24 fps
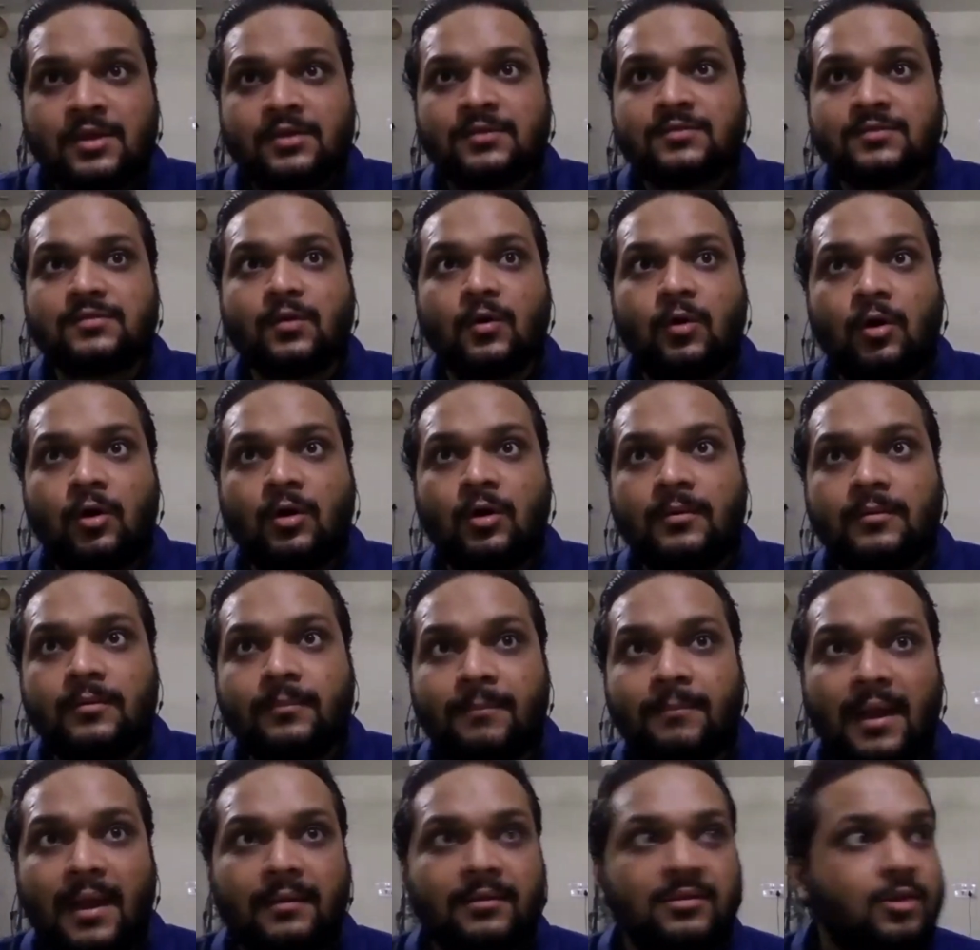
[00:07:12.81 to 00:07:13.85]
So
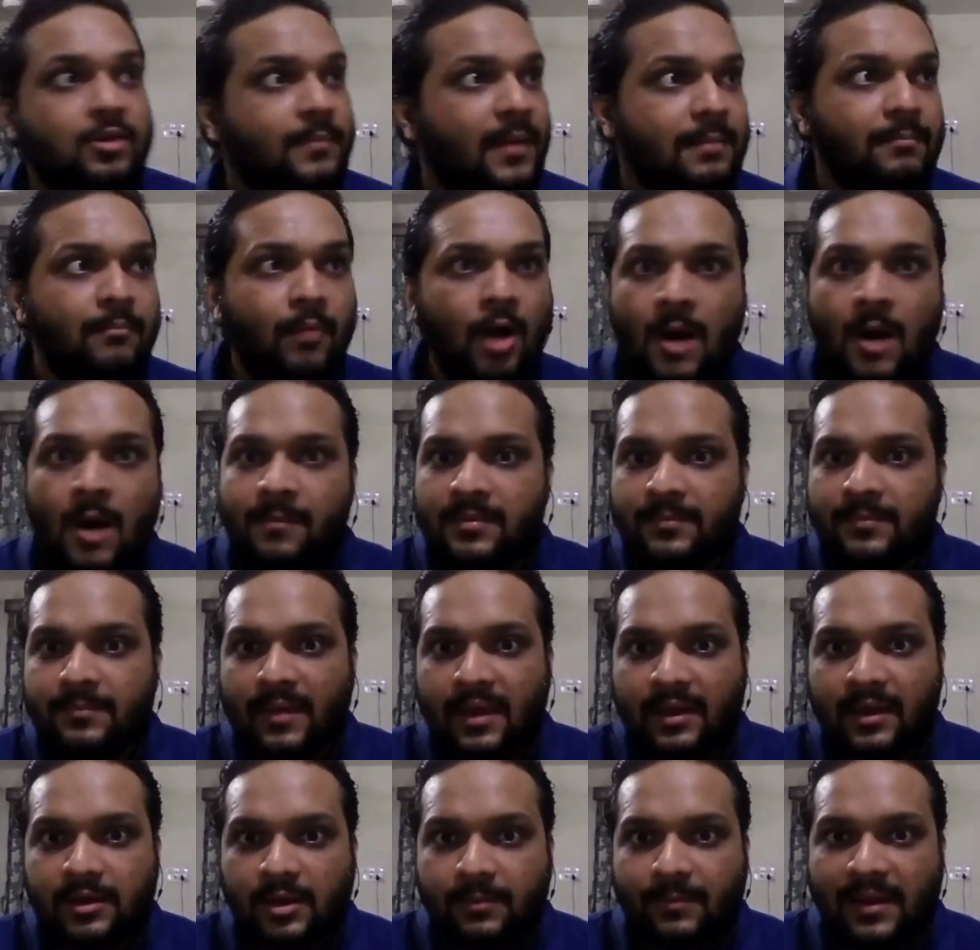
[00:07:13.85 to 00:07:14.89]
my mom
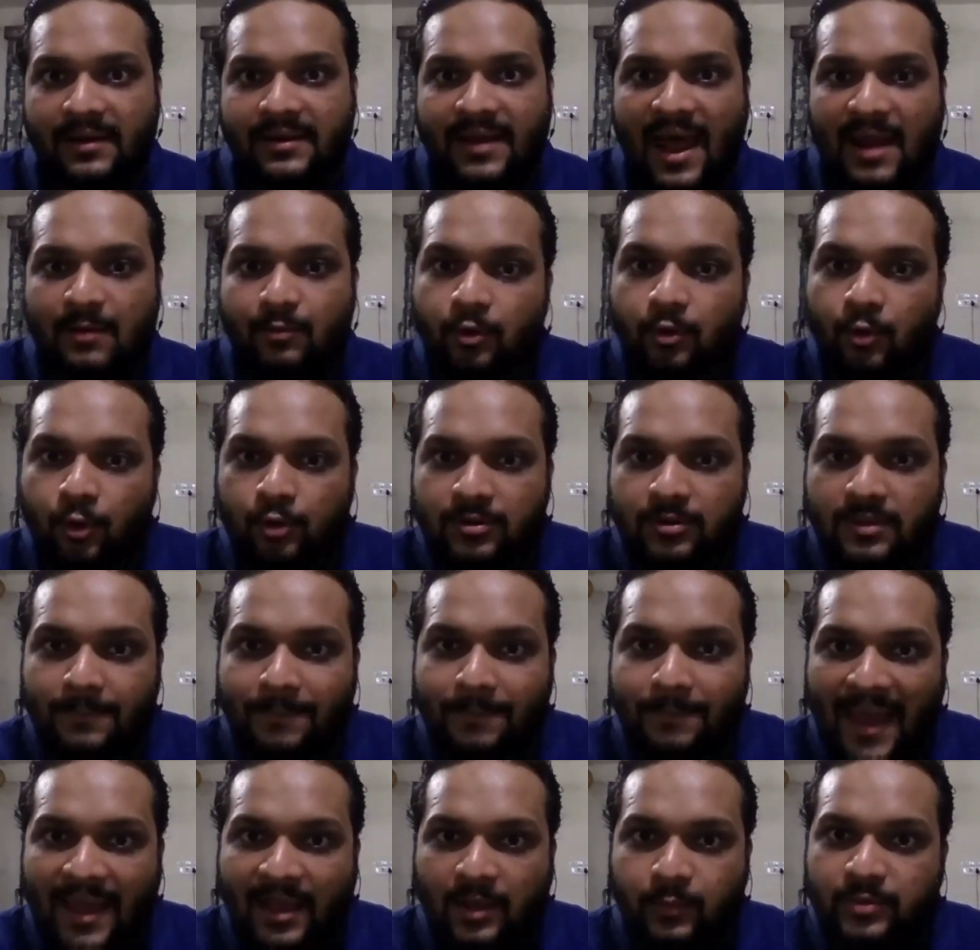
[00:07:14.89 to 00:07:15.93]
and my dad would go to the
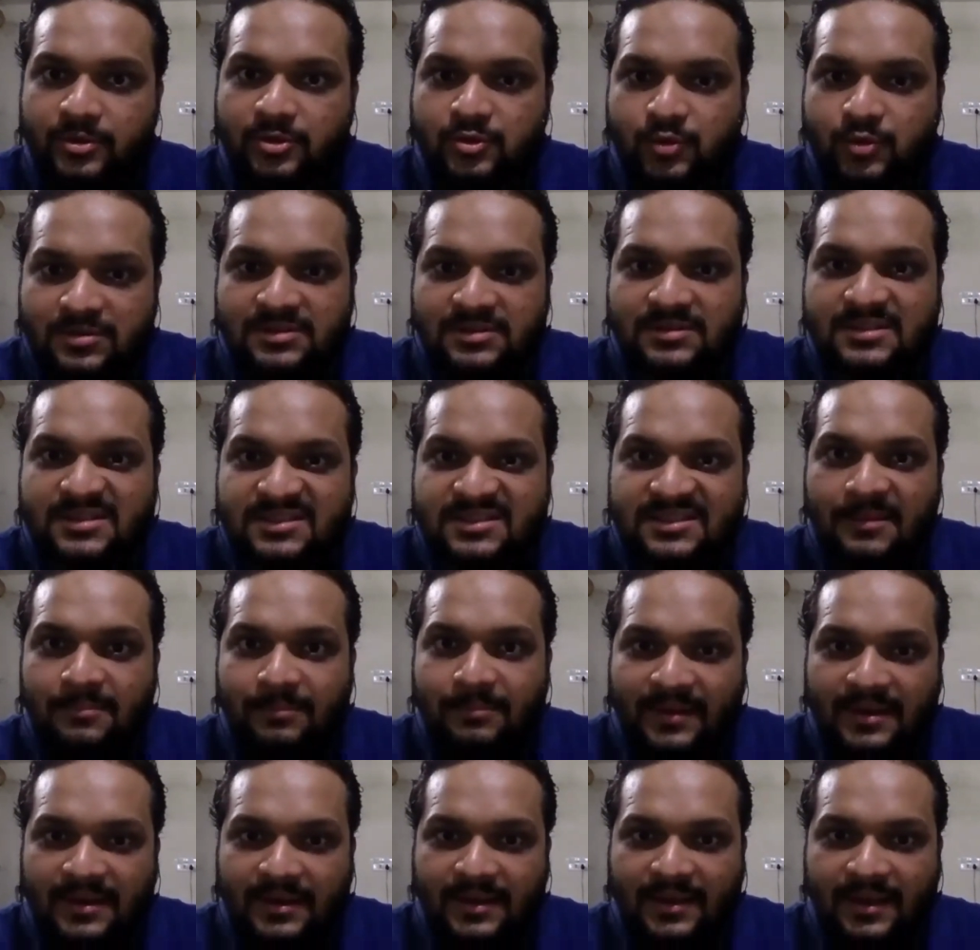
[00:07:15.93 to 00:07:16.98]
bank, which was in the same
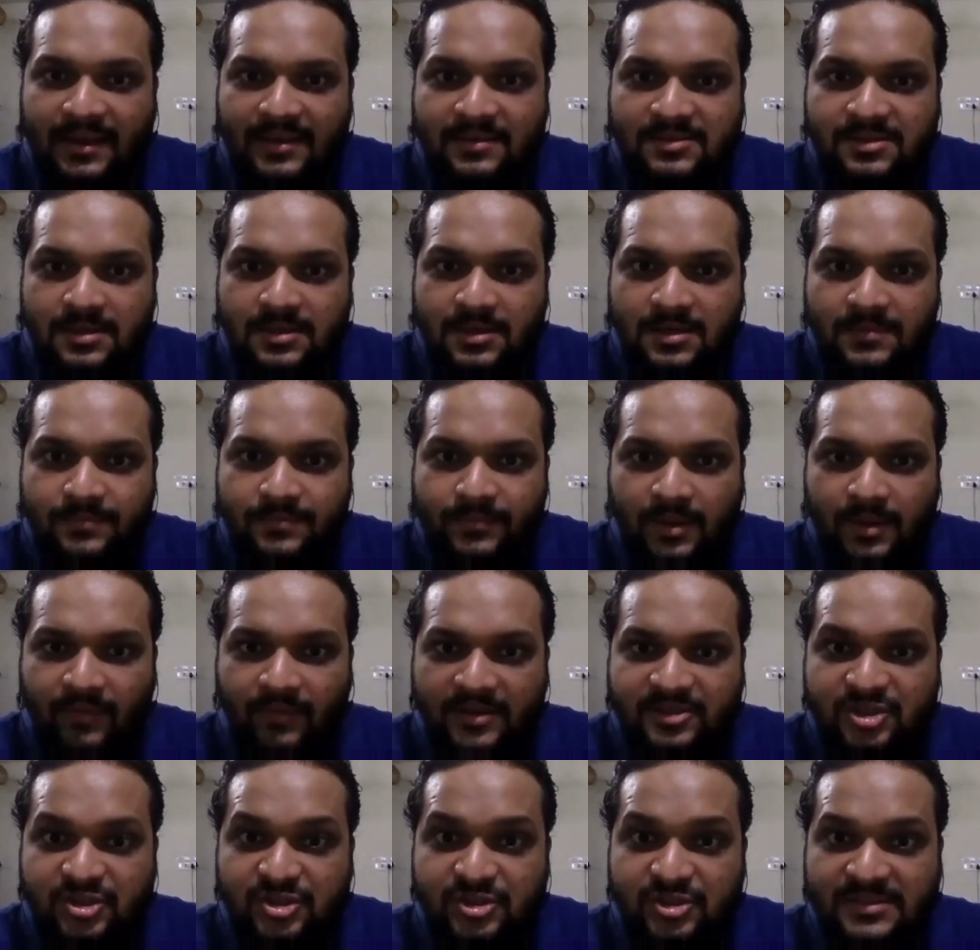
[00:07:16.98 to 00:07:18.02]
building as her,
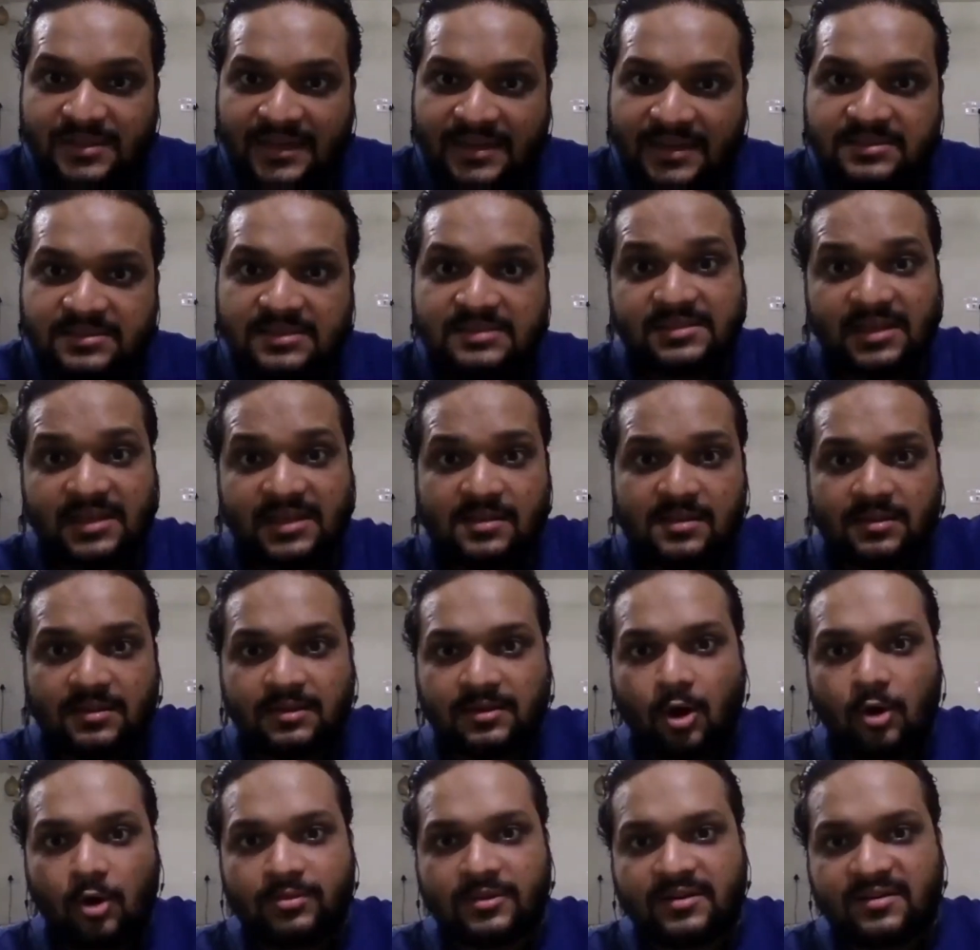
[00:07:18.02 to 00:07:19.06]
where she stays. She stays on
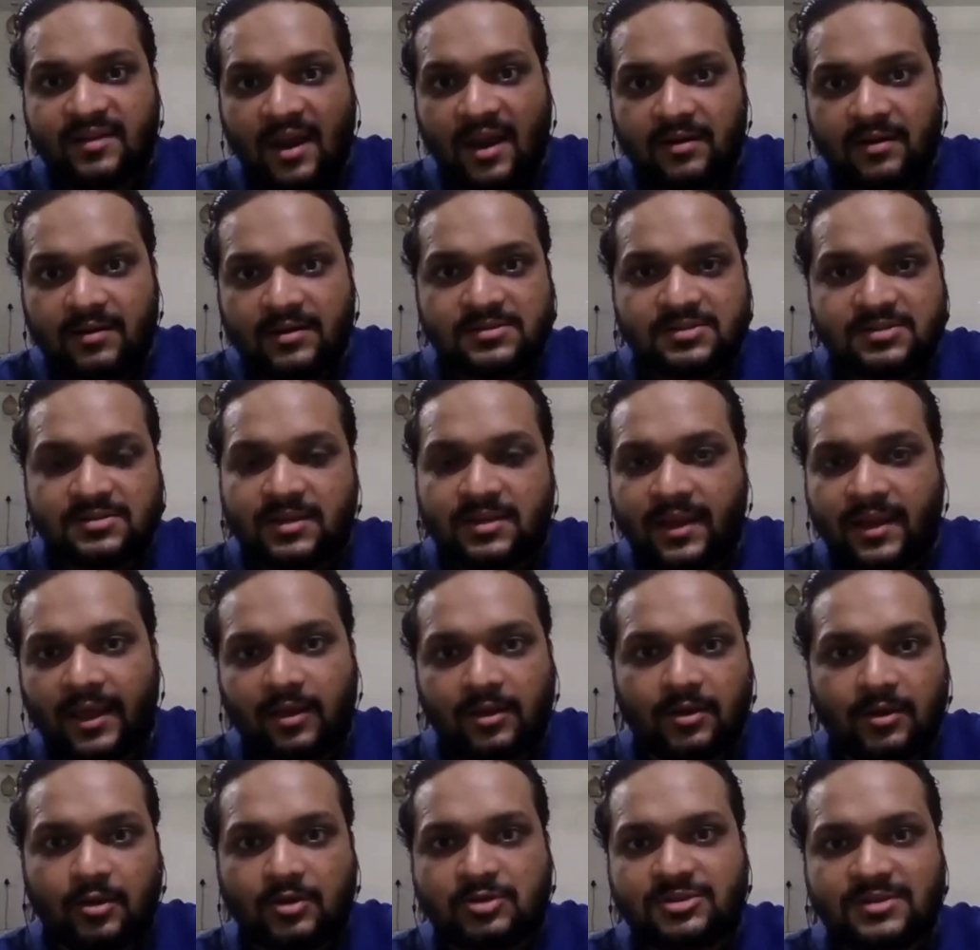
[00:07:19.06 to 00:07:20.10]
the terrace, like she
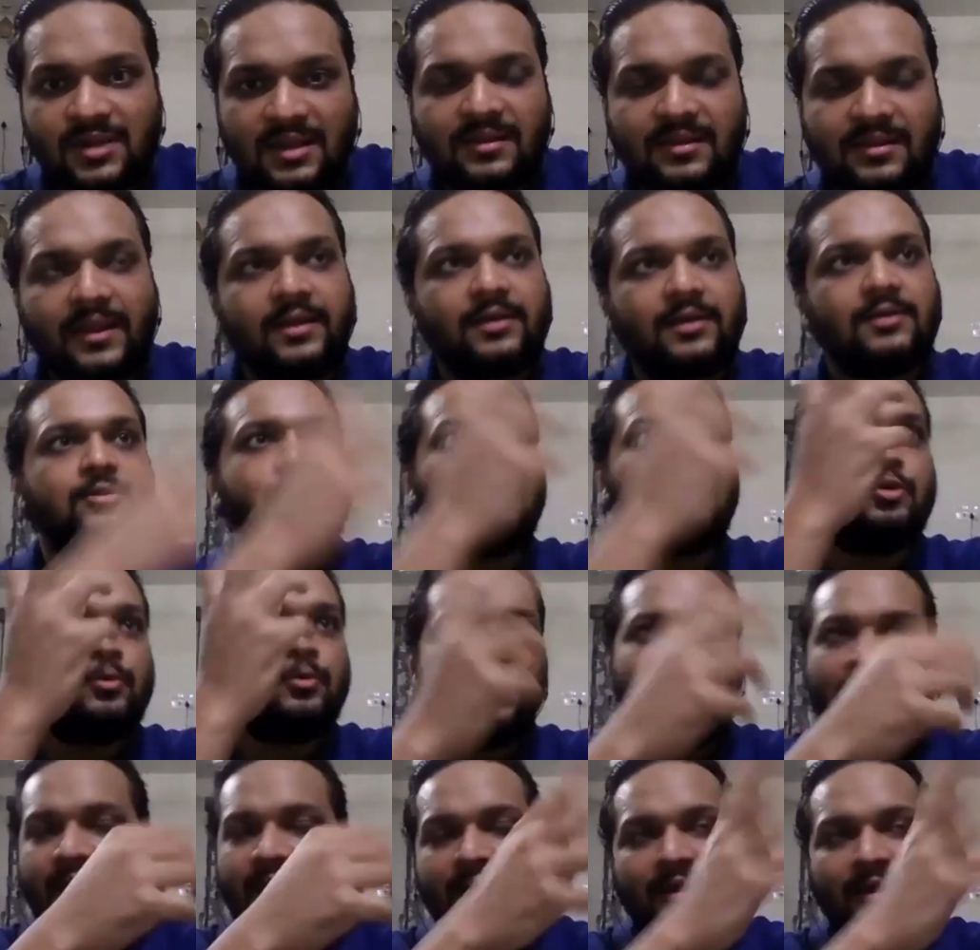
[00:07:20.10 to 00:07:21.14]
has like a
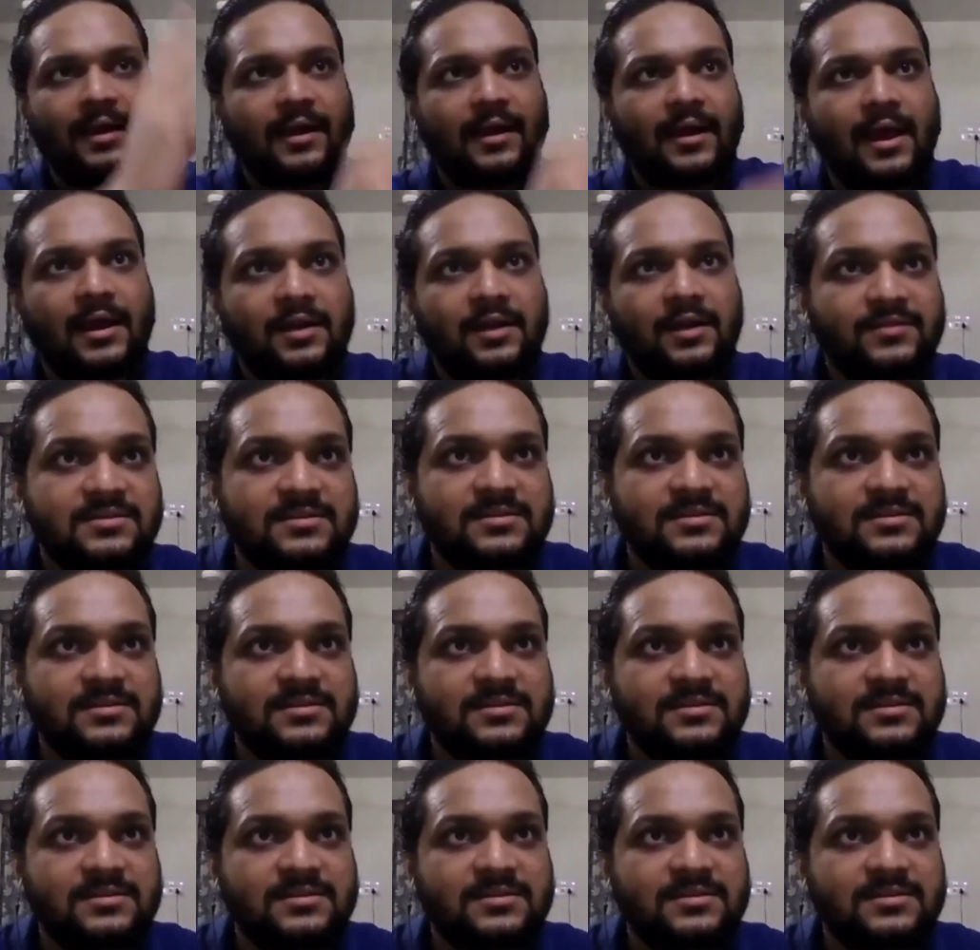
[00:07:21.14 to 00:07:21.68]
duplex kind of a